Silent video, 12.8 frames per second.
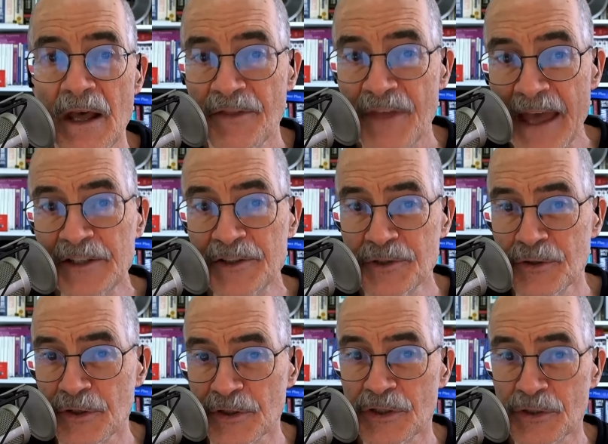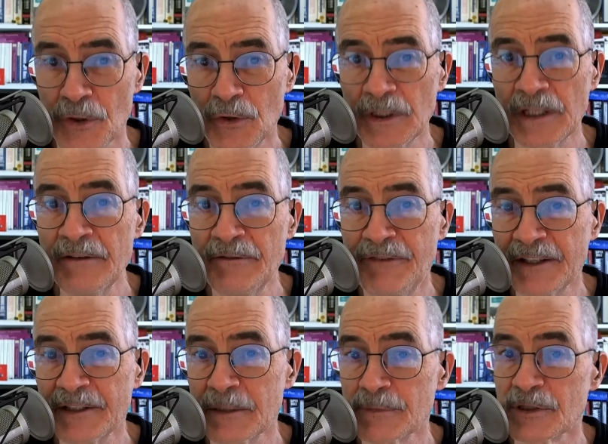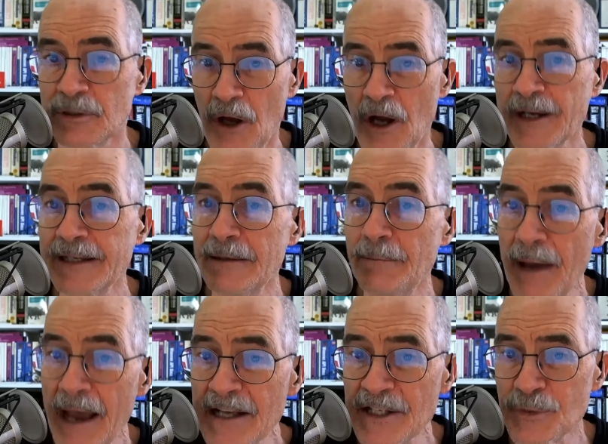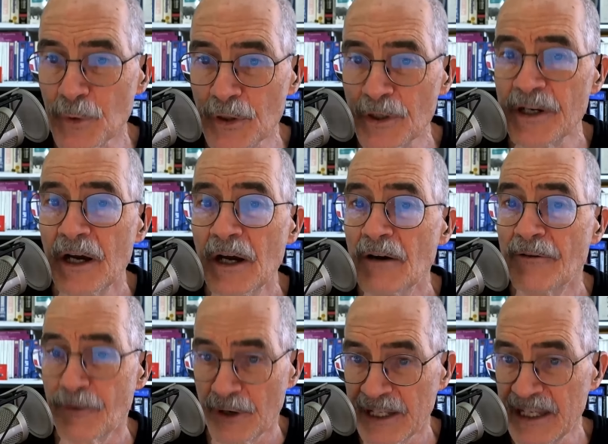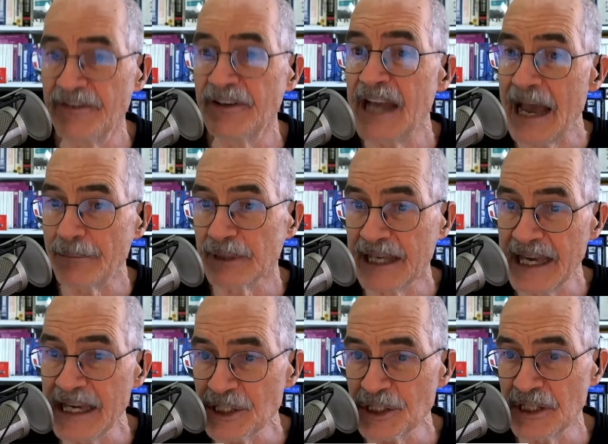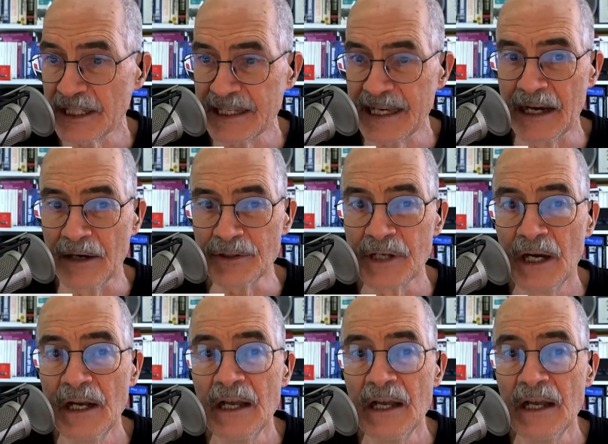Thanks to the stolen victim's login and password for a given application account,